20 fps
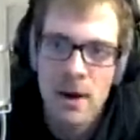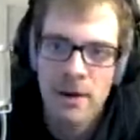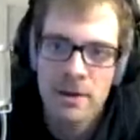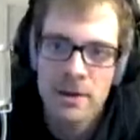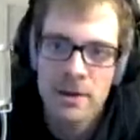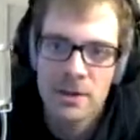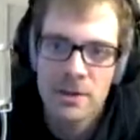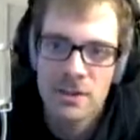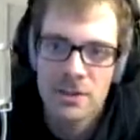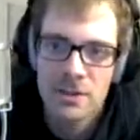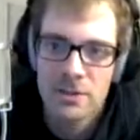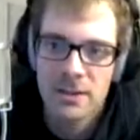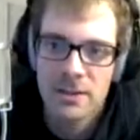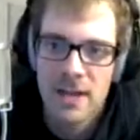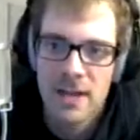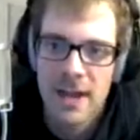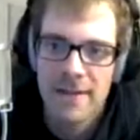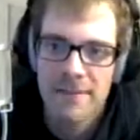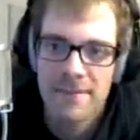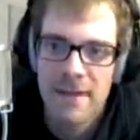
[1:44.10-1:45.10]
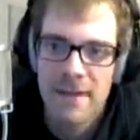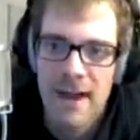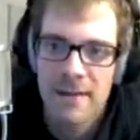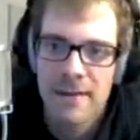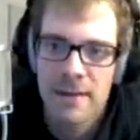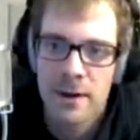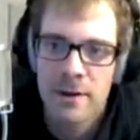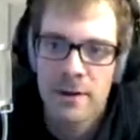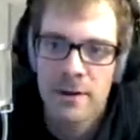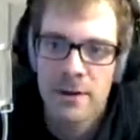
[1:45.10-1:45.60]
you to get
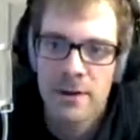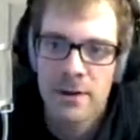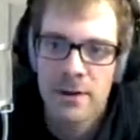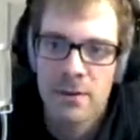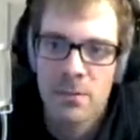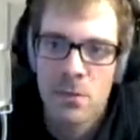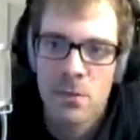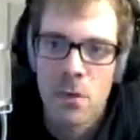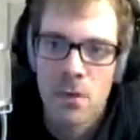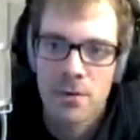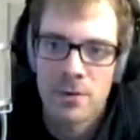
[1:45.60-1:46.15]
500 or more